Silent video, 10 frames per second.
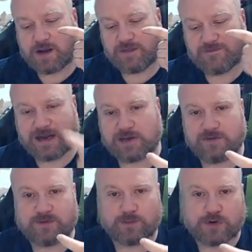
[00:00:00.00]
the
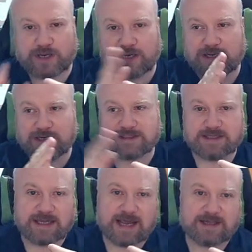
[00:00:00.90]
value of the bucket
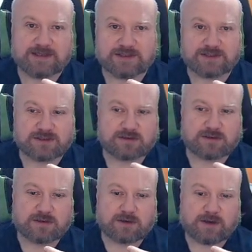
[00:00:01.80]
listed against
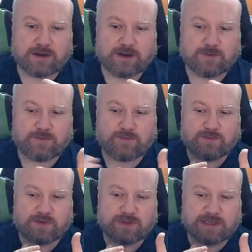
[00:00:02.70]

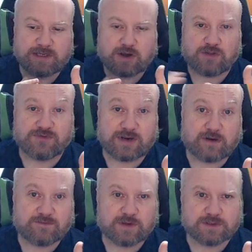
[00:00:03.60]
the content
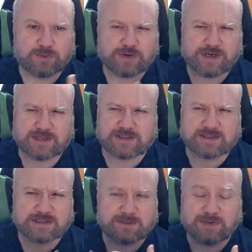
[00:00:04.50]
of those buckets,
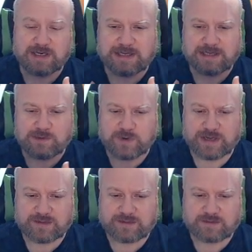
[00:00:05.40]
and similarly
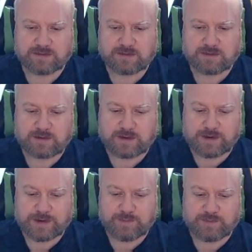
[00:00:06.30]
with
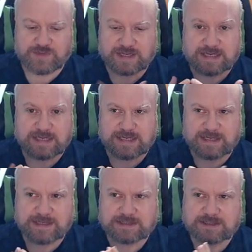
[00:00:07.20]
the
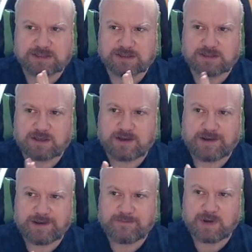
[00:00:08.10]
keys,
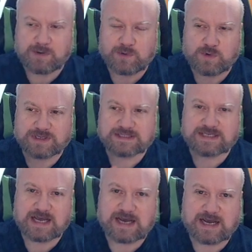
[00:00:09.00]
I'm going to want to
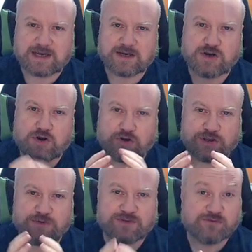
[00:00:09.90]
start
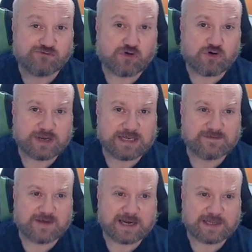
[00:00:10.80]
not using the raw
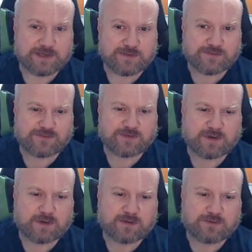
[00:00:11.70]
key values
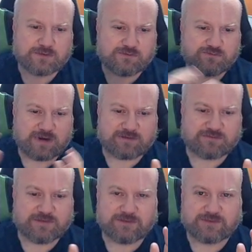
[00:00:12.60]
to
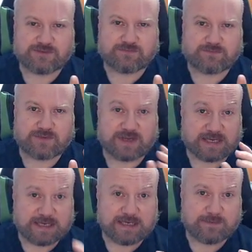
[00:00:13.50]
reference the
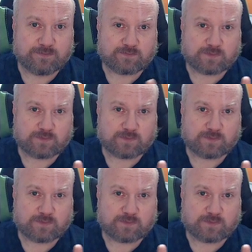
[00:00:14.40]
key